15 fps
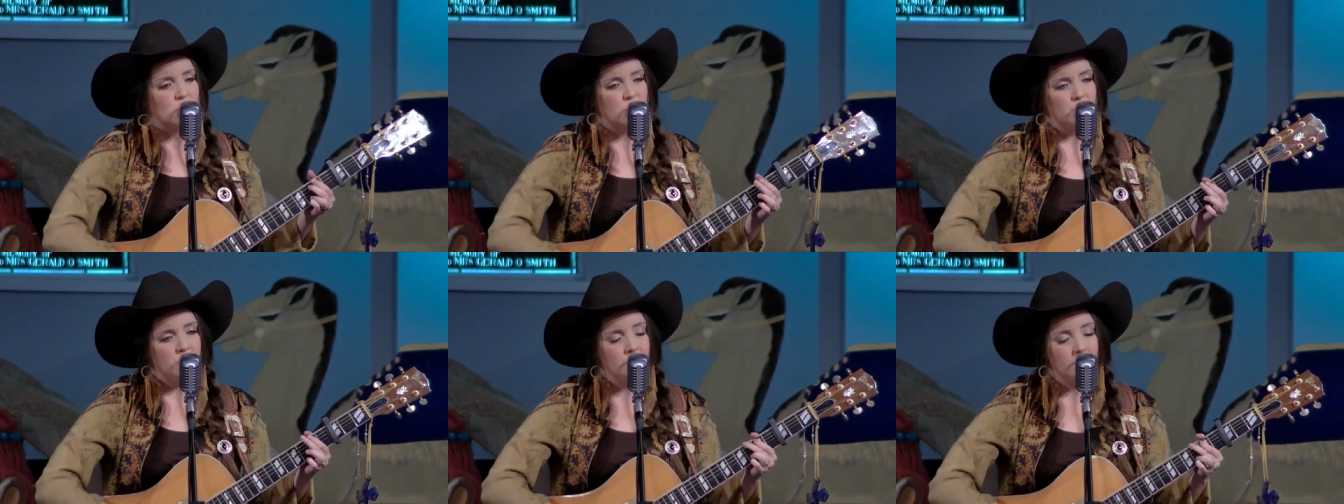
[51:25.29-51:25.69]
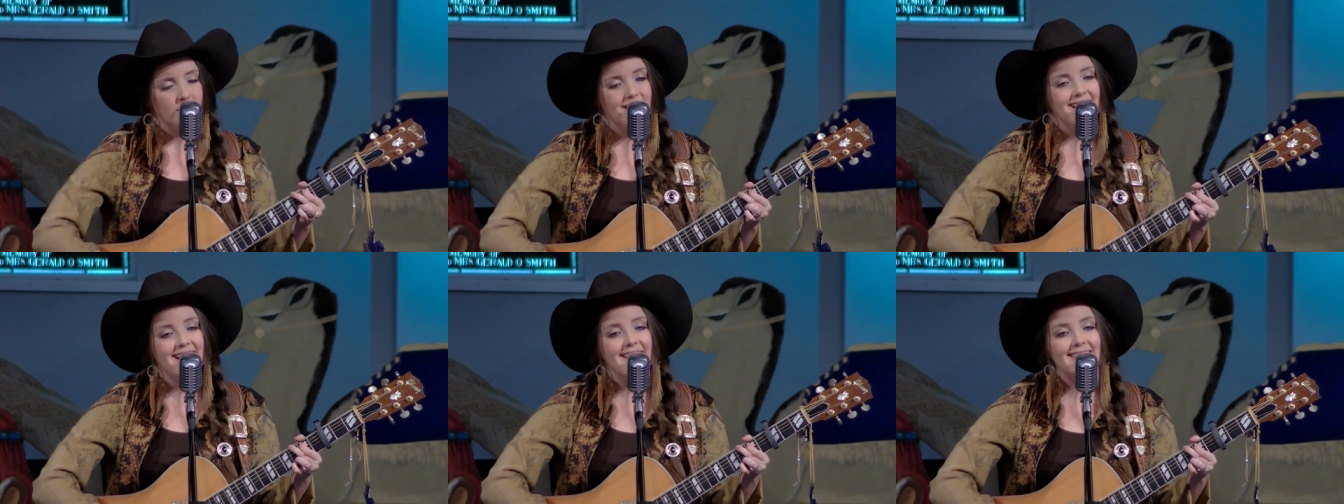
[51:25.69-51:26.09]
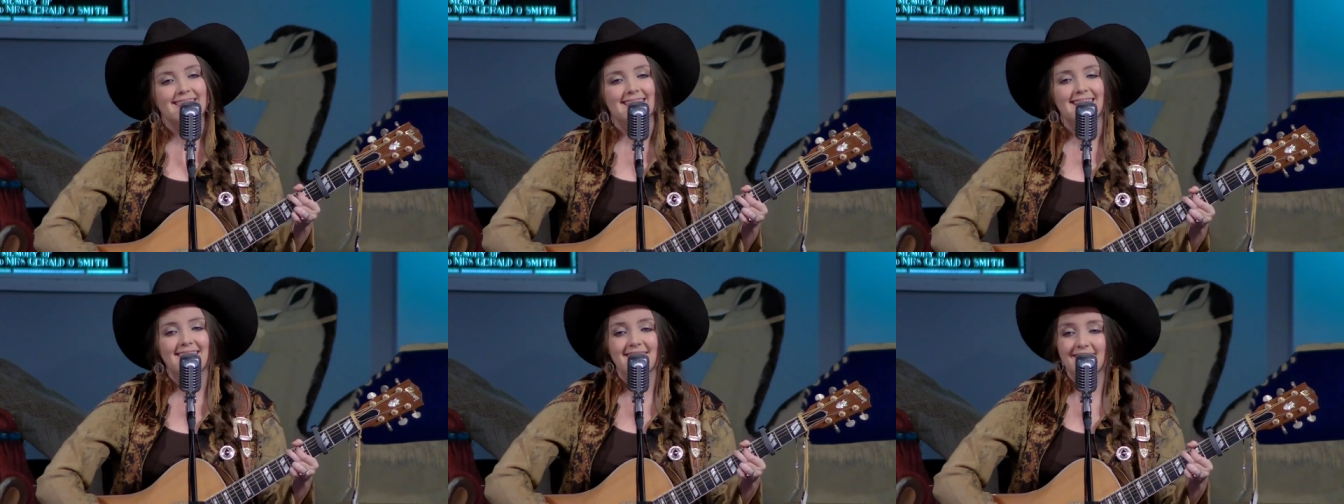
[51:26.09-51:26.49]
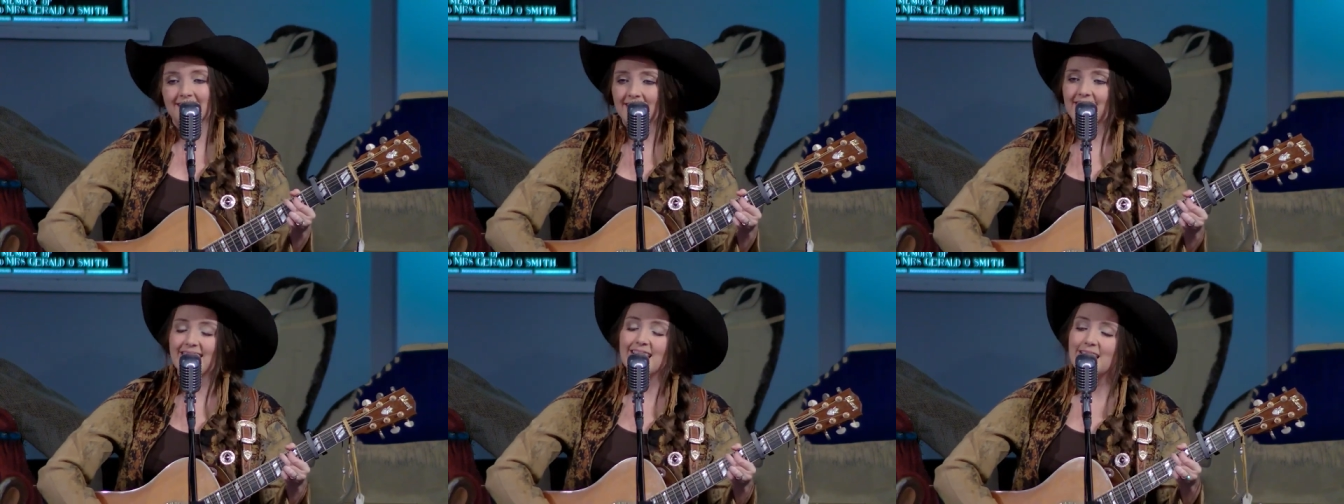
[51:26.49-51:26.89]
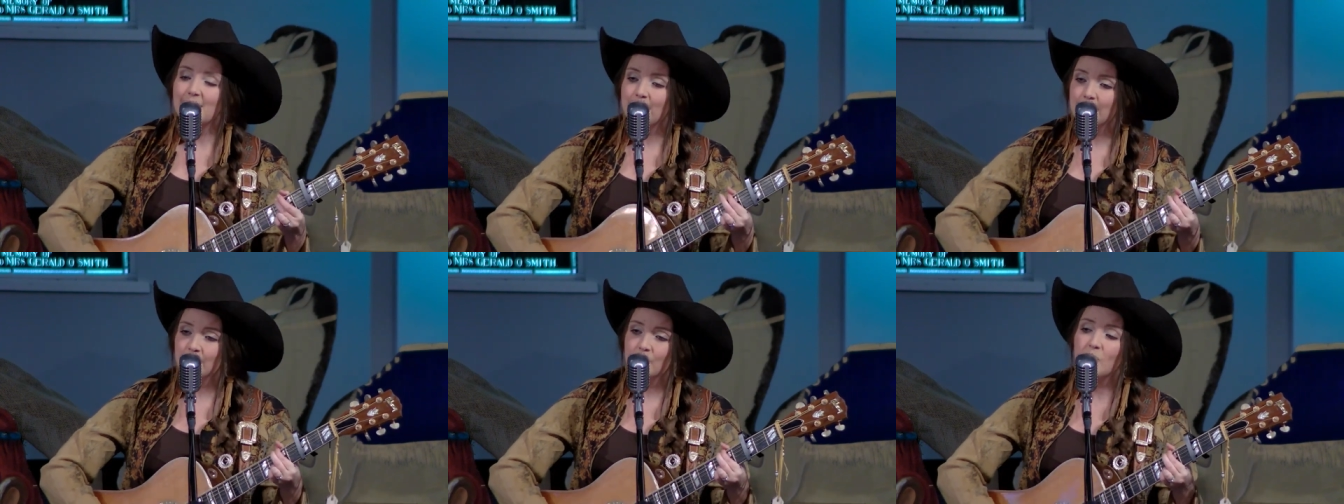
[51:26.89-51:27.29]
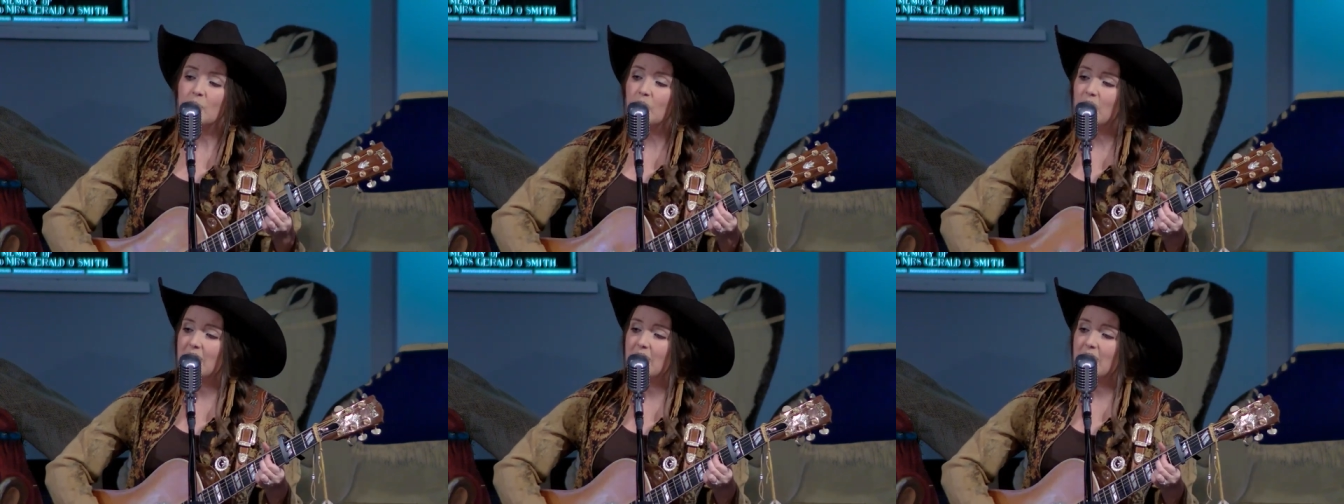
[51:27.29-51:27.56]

To Bethlehem the